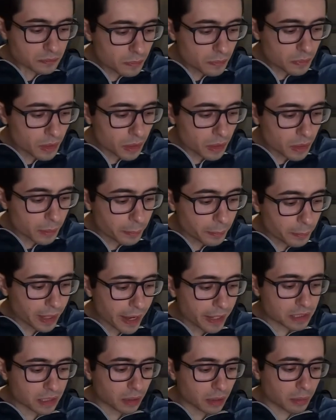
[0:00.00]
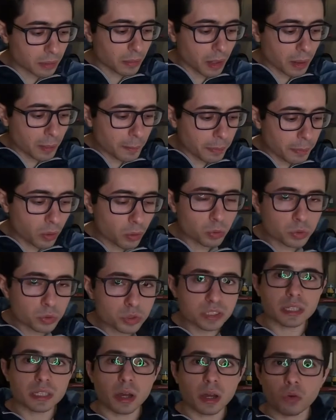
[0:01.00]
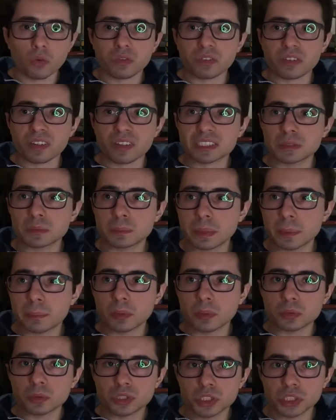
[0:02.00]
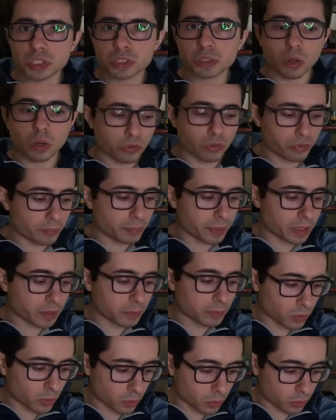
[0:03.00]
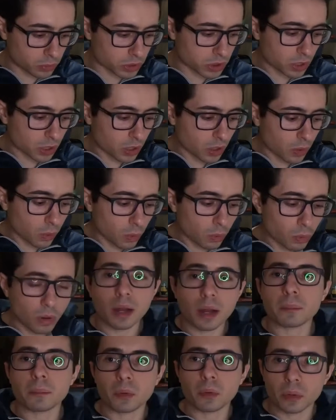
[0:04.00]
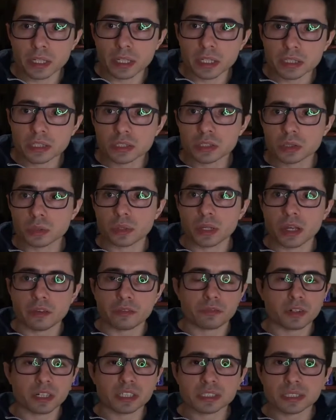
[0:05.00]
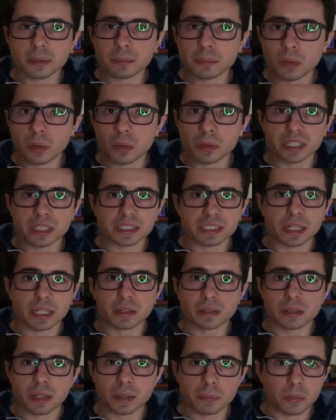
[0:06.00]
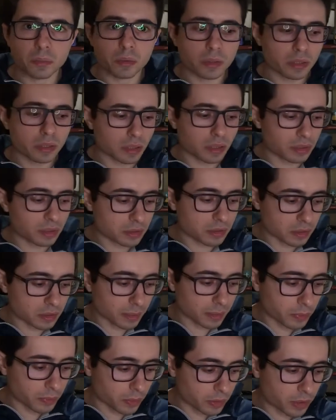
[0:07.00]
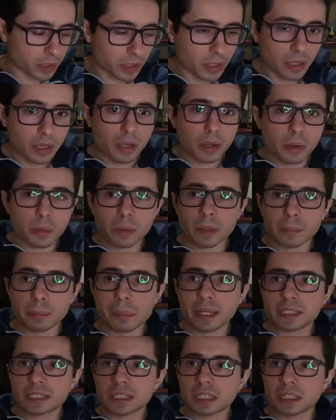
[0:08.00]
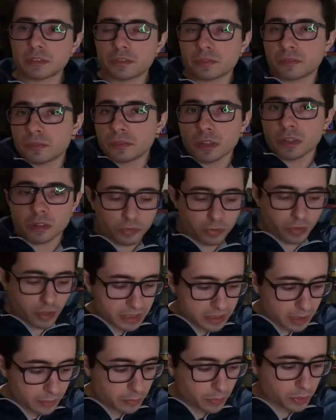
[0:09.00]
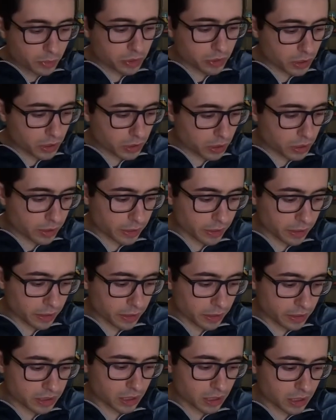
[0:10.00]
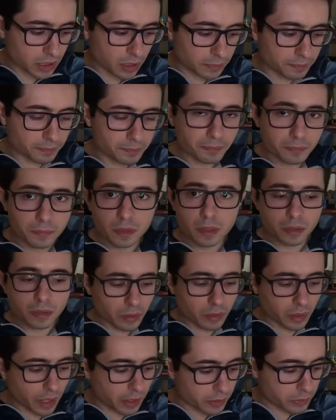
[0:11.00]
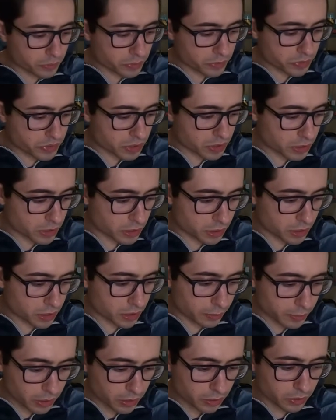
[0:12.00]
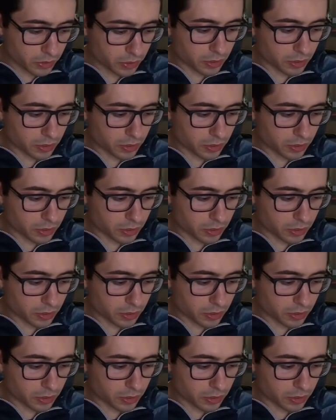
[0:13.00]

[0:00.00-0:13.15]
but it's composed of a superposition of many modes or harmonics. So you have first harmonic, second harmonic, and third harmonic, where basically first harmonic it's I will see in a minute,